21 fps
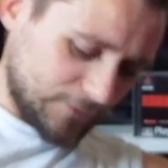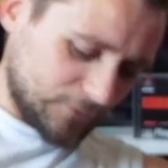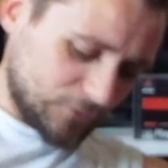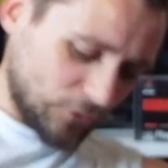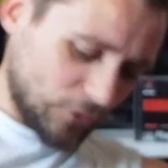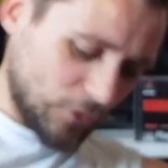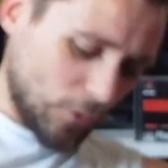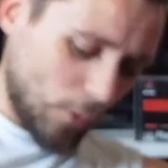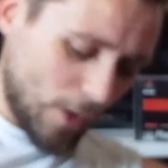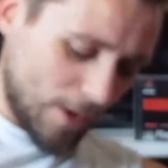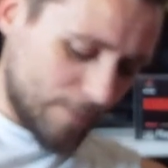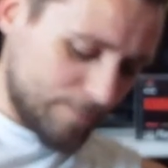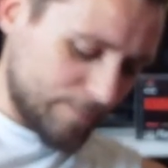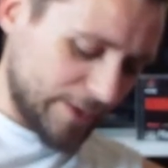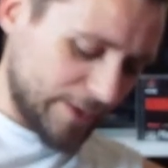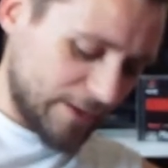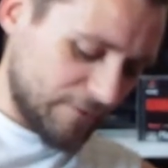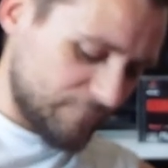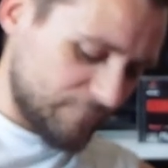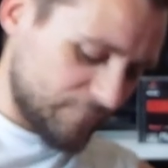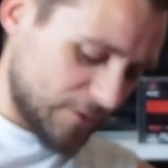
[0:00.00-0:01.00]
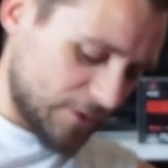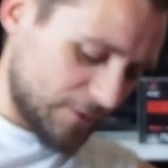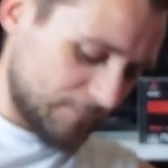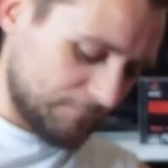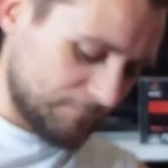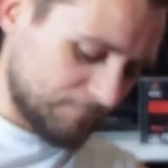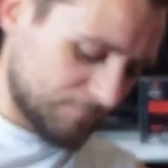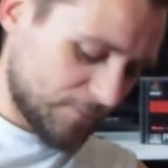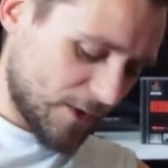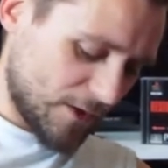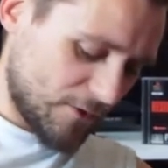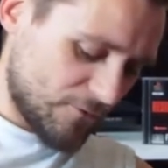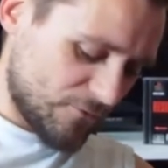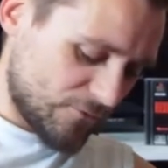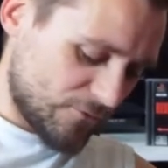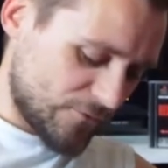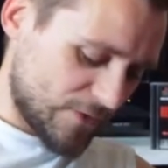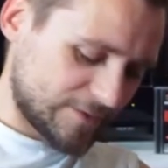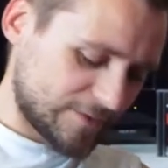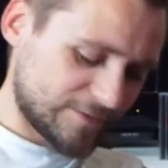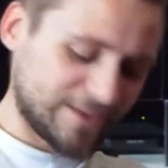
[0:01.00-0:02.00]
Done quite a bit of um,
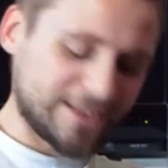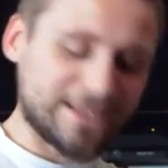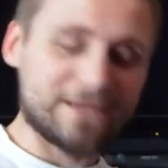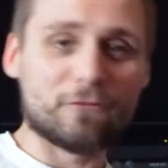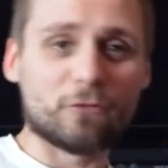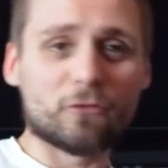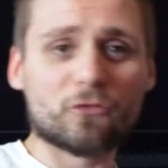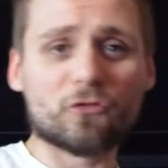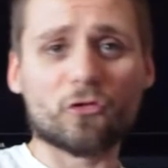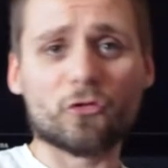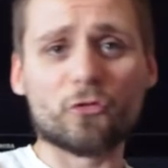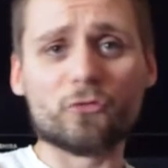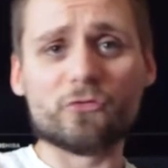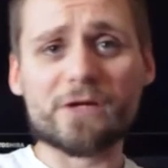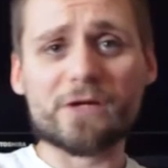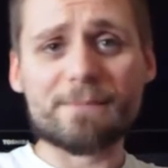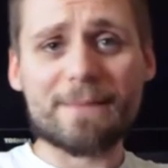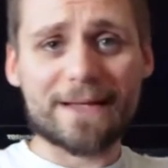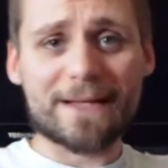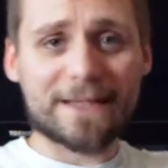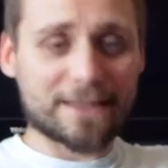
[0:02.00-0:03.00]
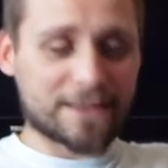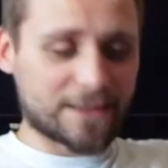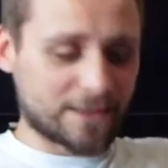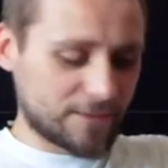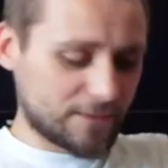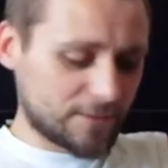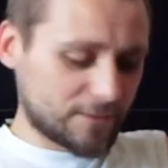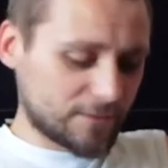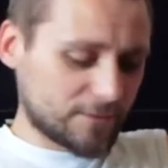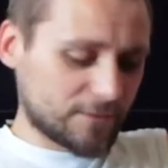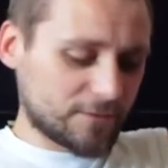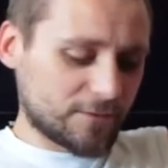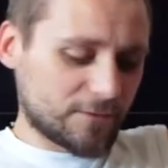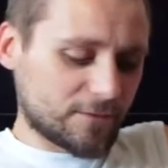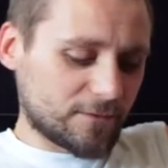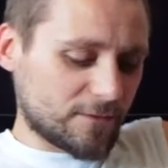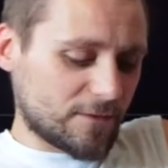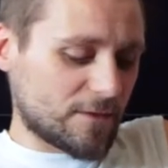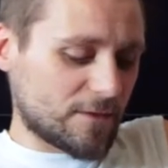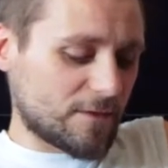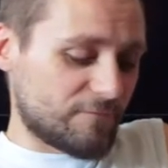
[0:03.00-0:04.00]
Resident Evil 2 remake
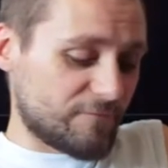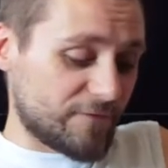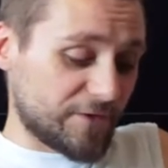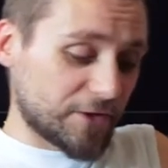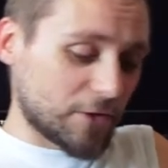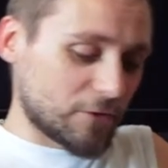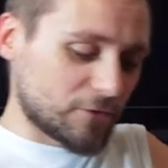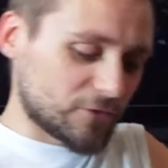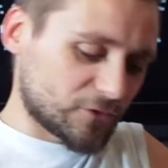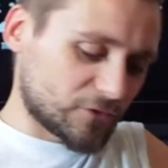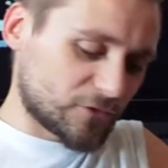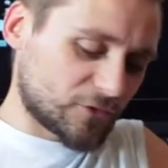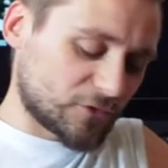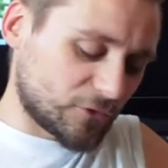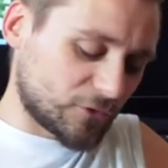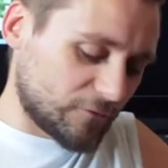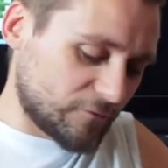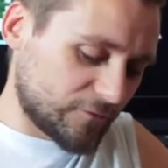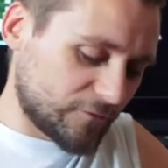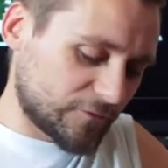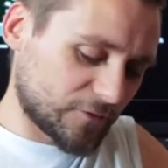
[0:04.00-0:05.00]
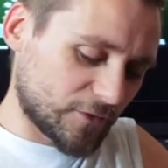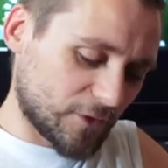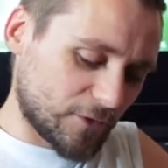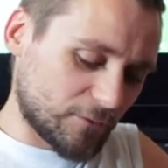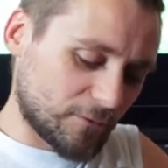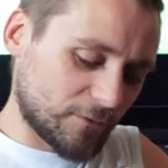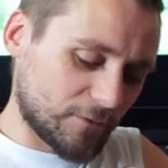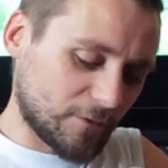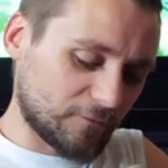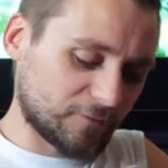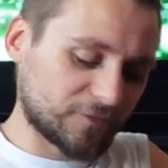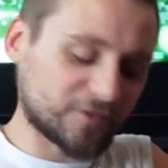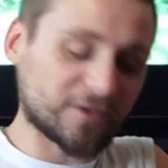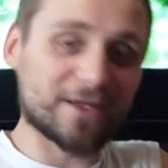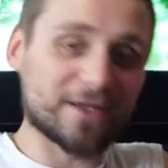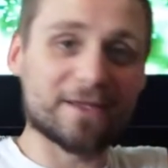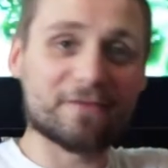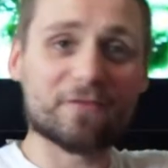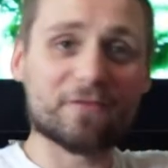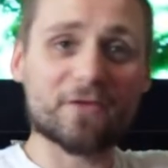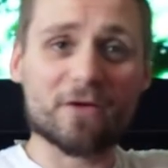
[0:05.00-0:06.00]
uh, videos and stuff. So obviously,
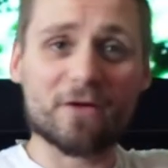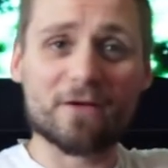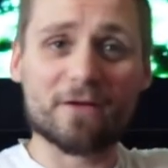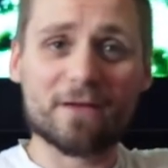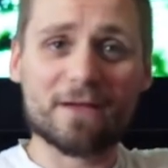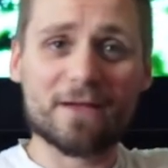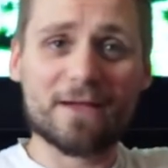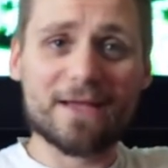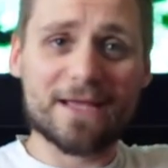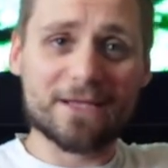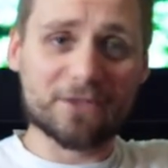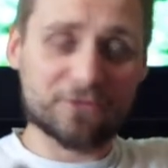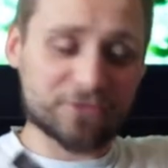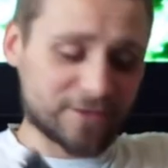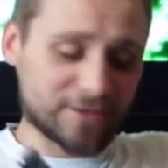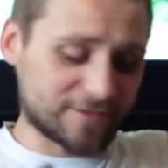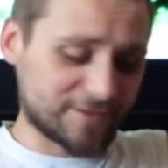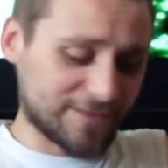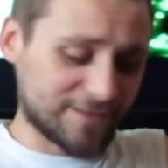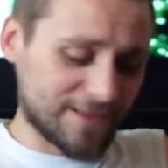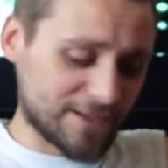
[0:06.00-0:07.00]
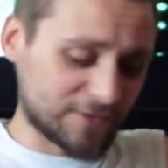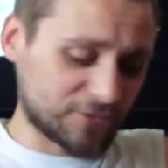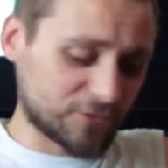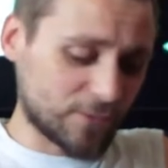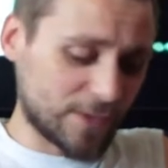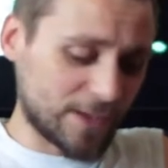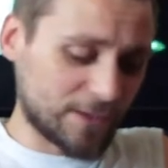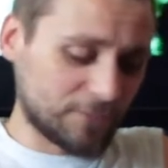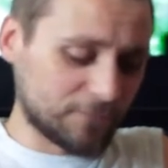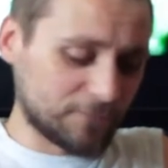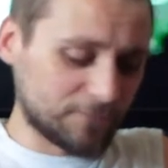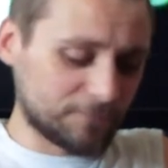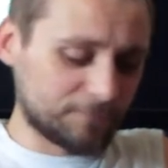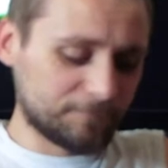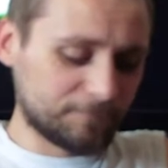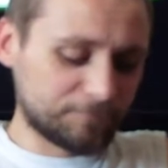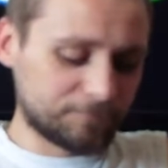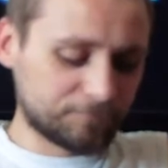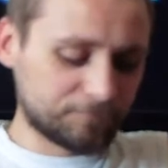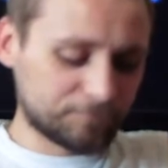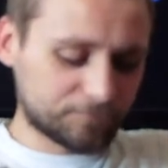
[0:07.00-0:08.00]
if you're interested in that as well,
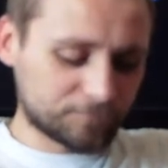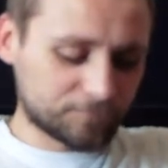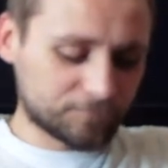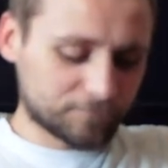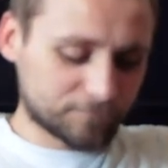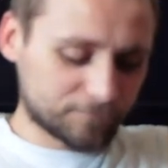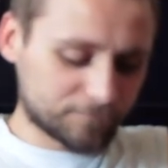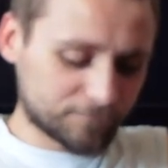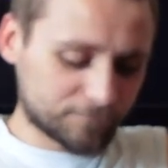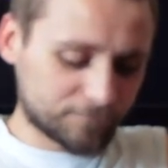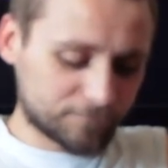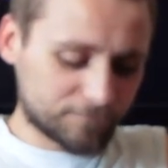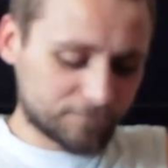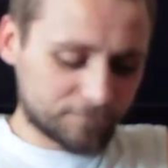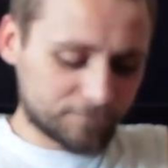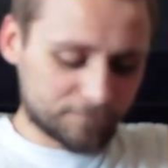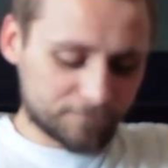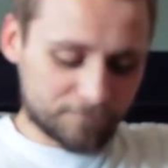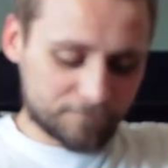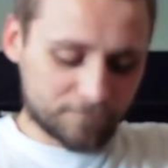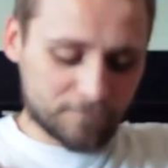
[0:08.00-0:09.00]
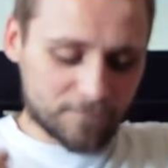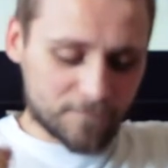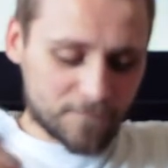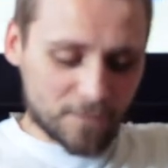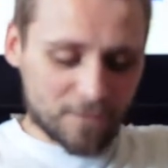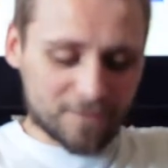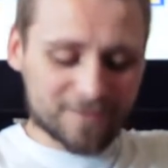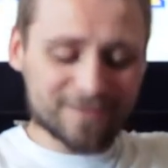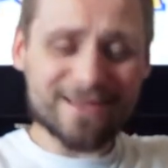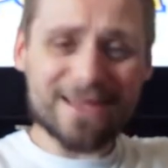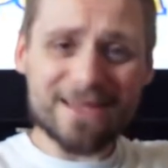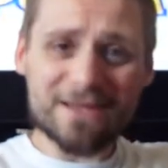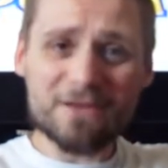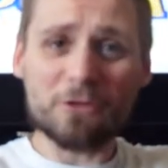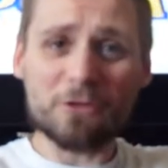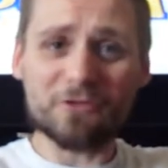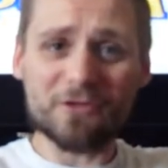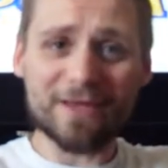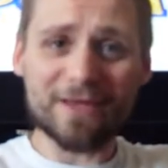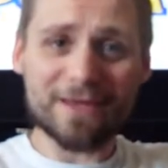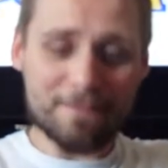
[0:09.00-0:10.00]
like I say, go
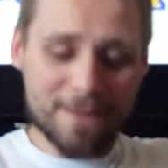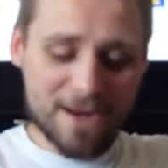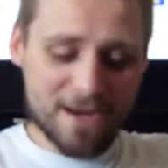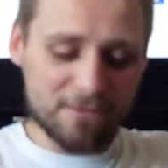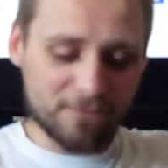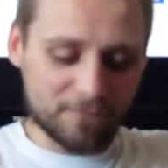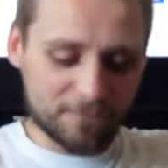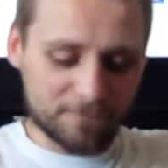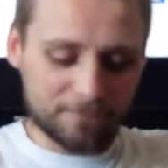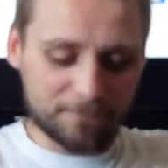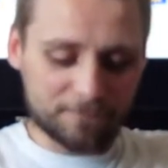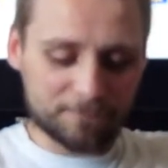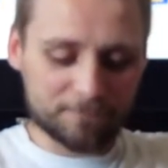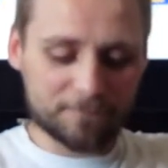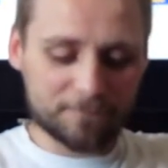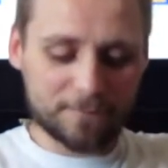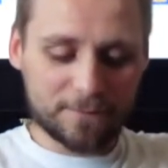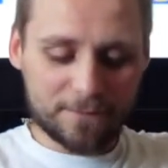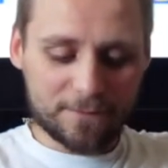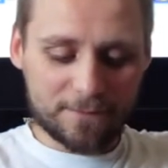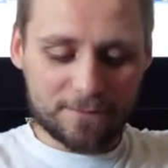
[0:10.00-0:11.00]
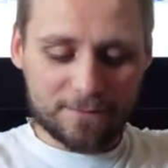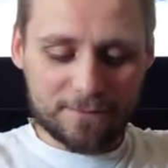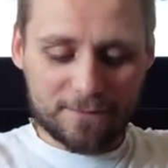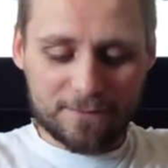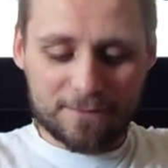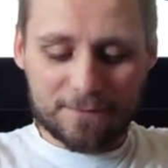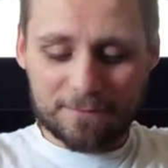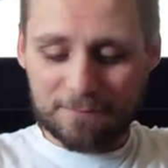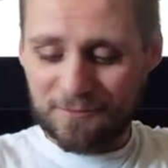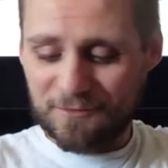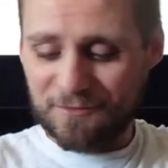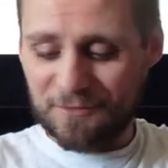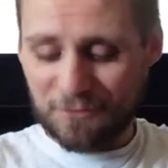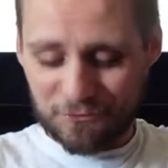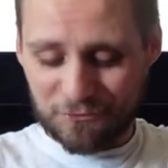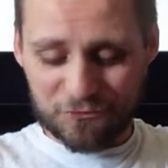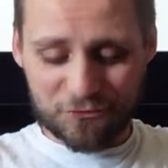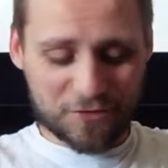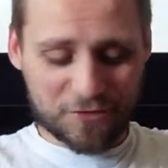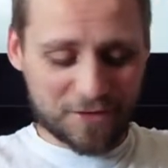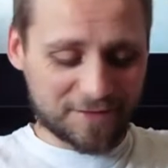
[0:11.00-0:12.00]
check them out. I'm
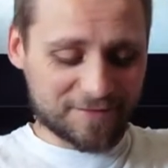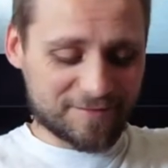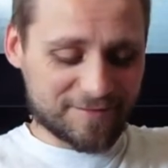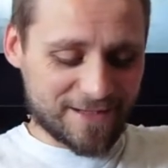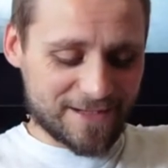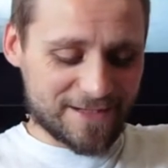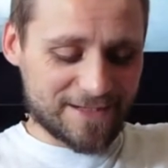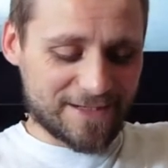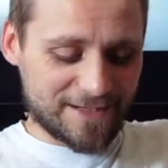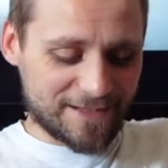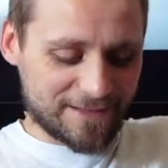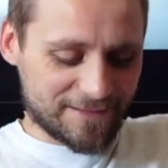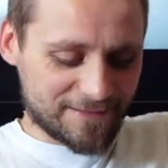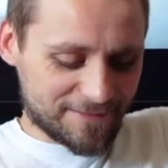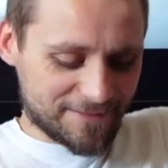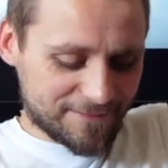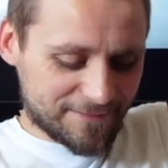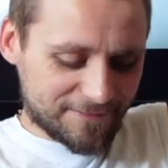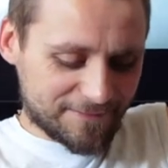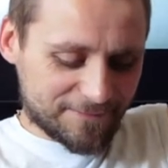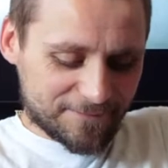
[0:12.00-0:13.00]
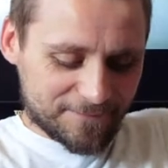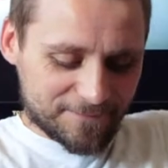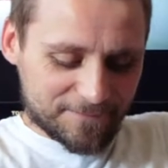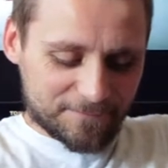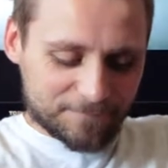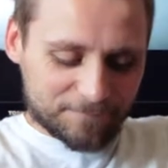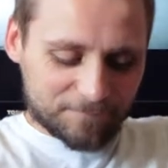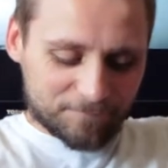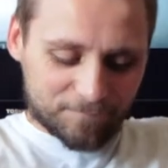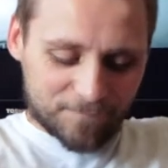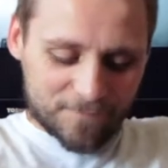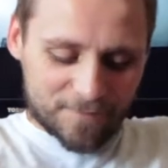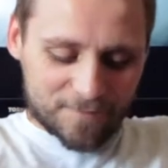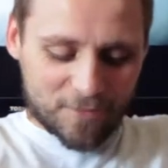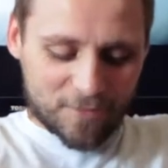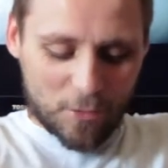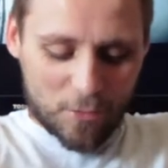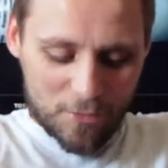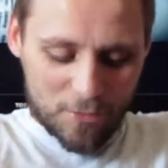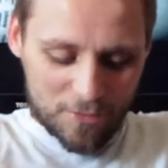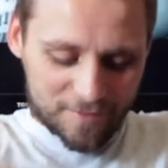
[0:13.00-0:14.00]
struggling to get in it.
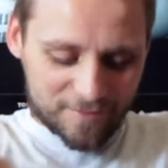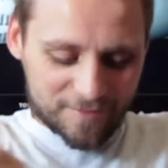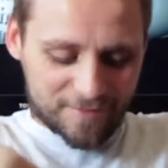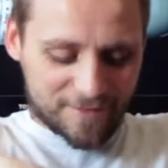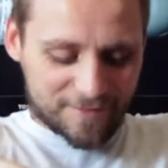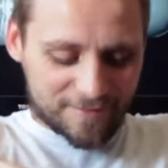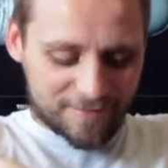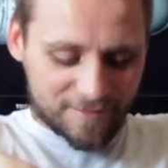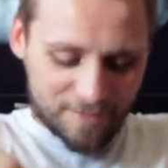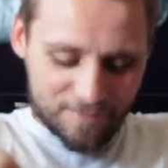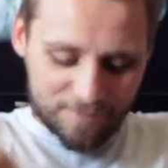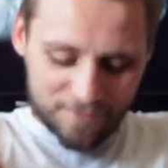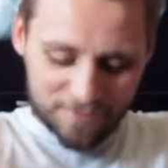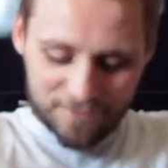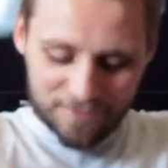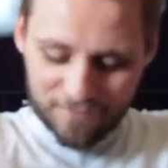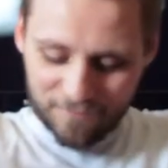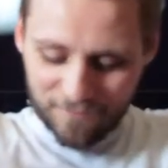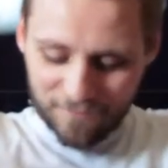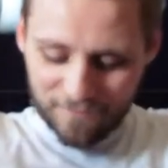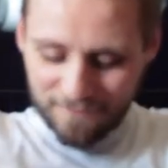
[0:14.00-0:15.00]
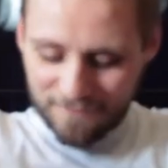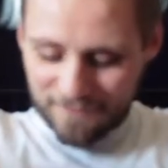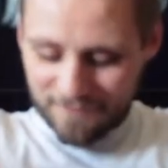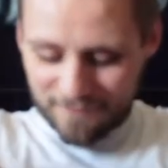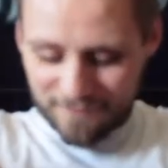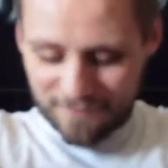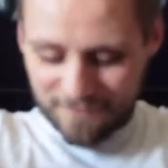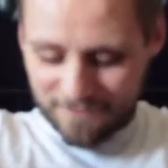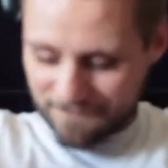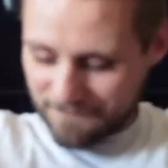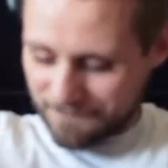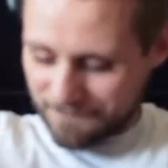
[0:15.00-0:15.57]
There's a lot of sellotape and stuff on this.